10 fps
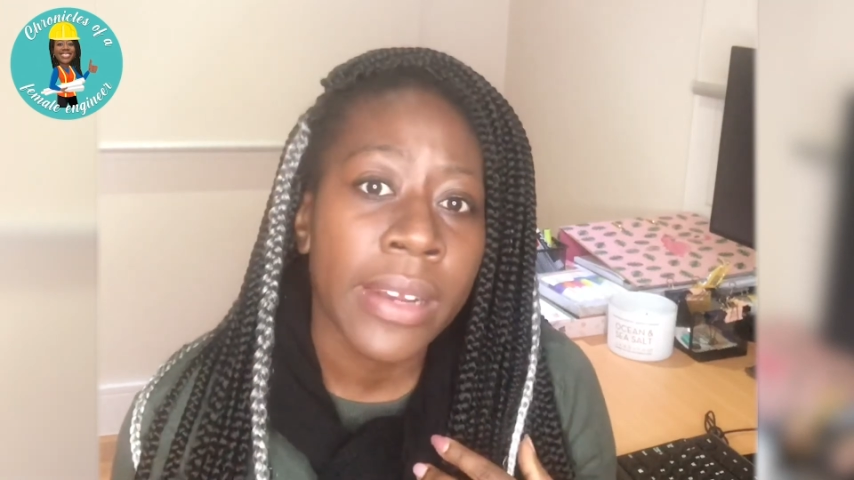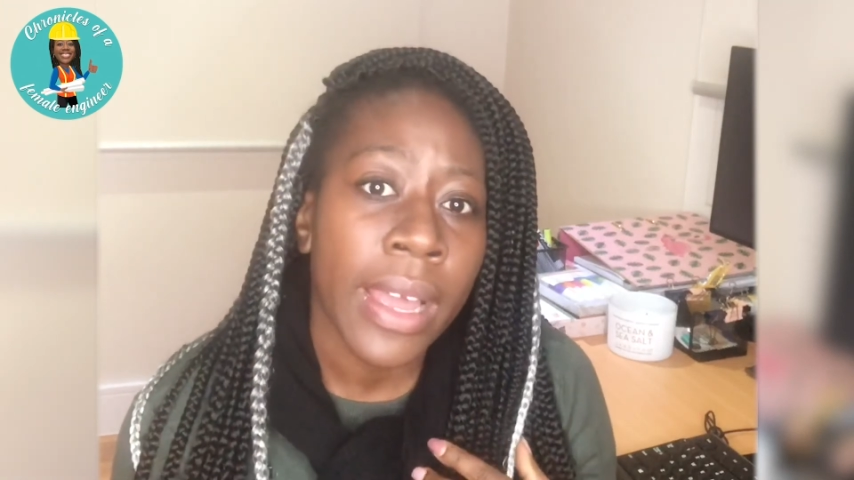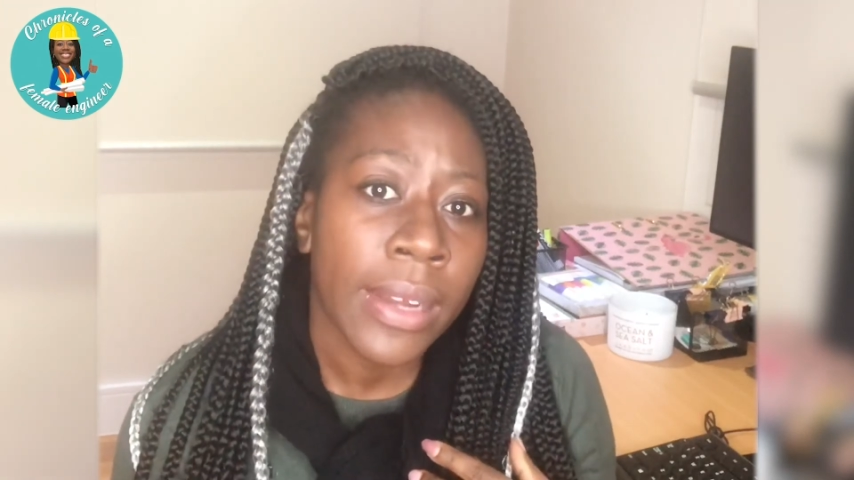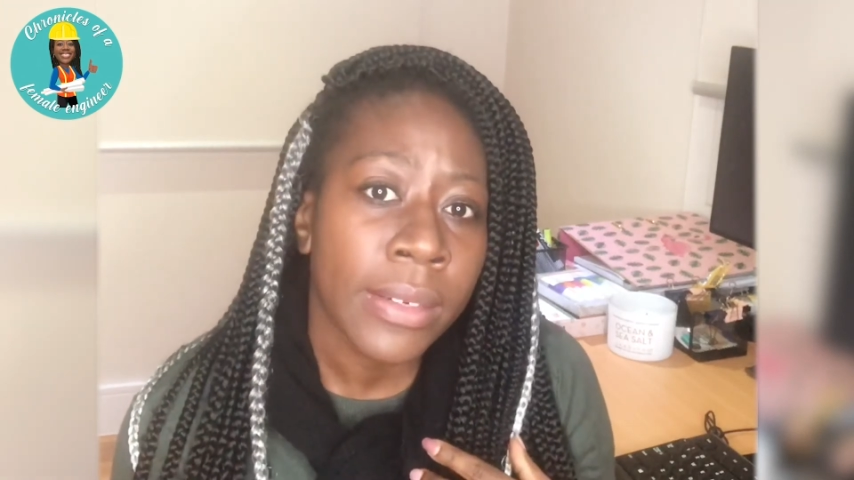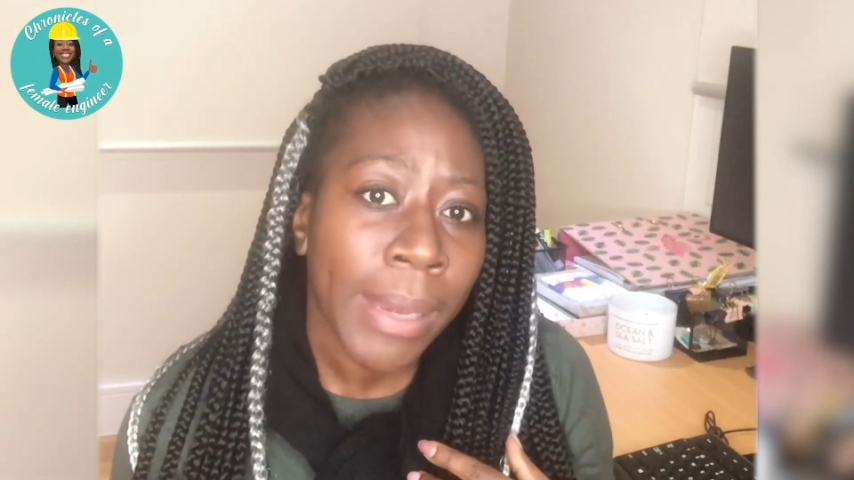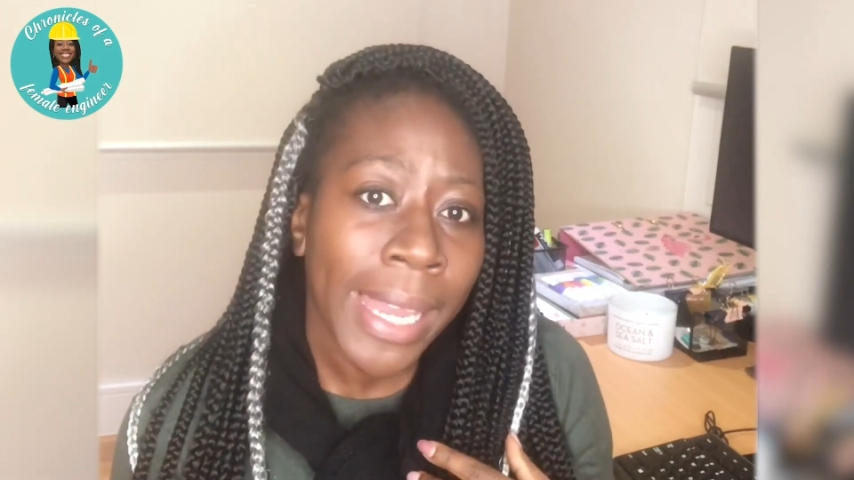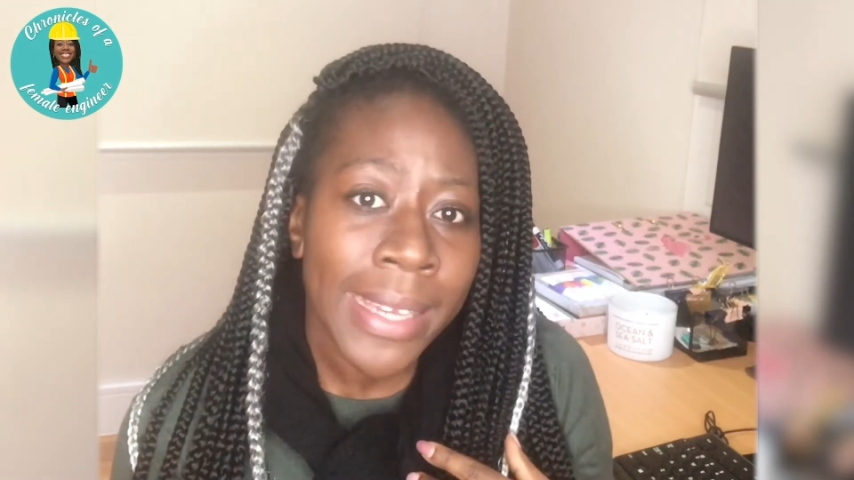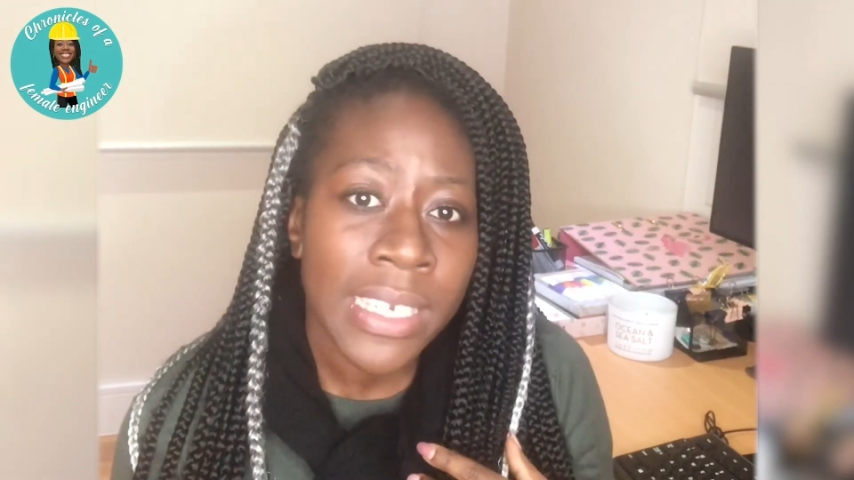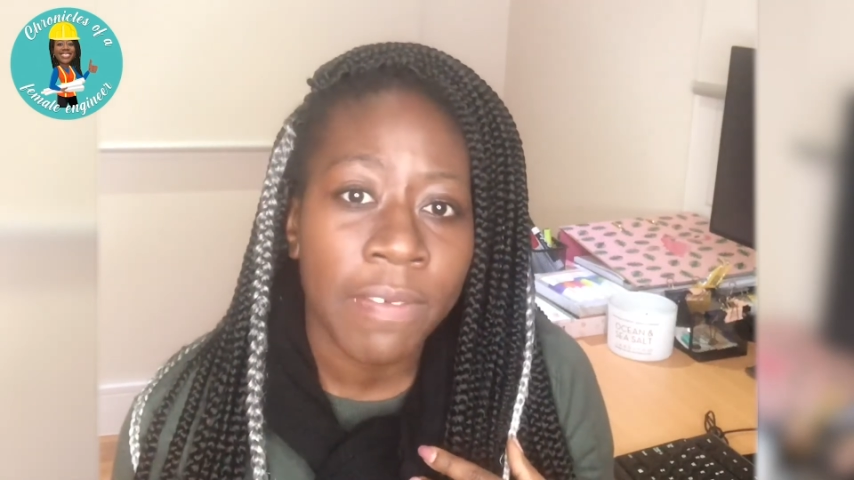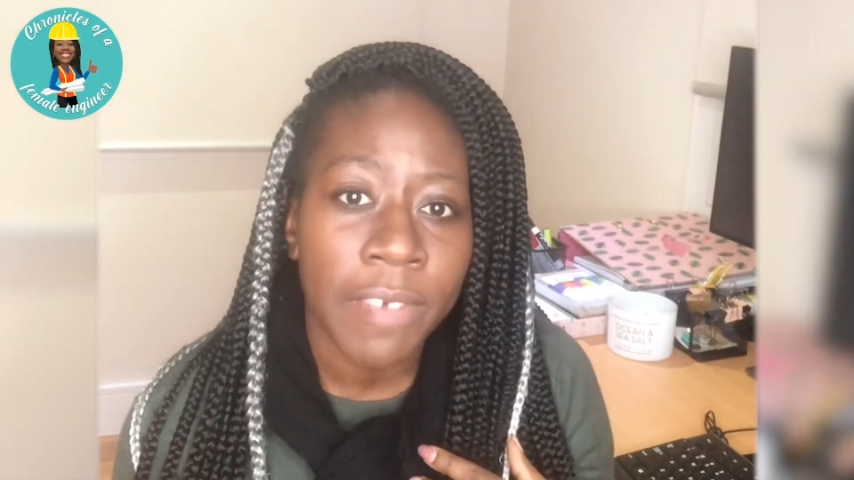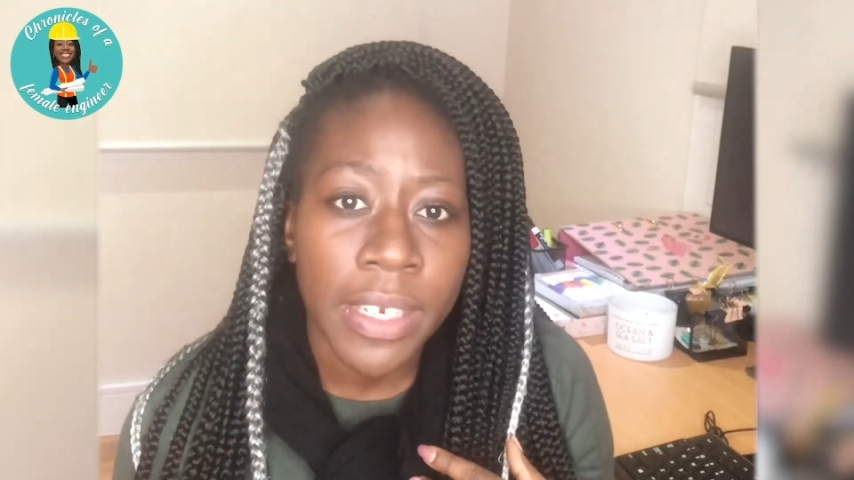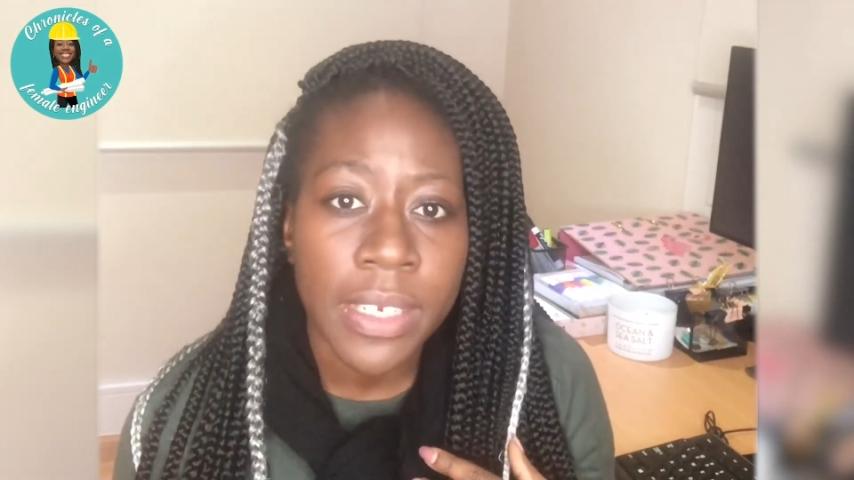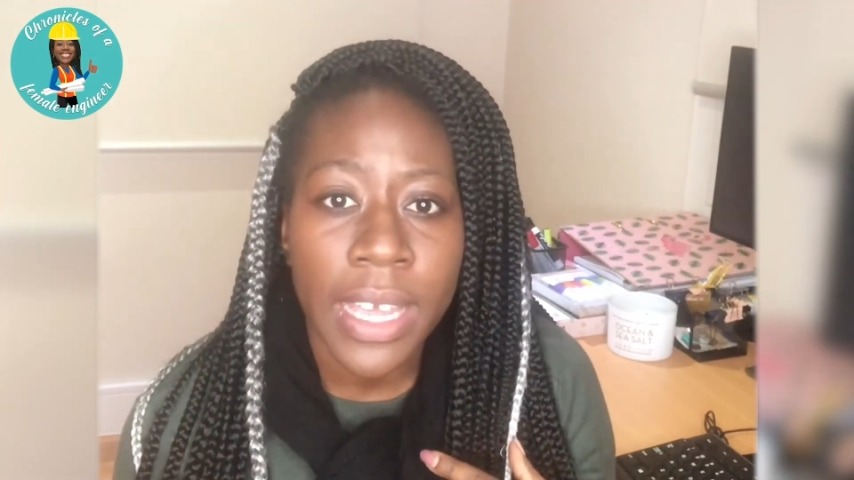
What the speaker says: unplanned event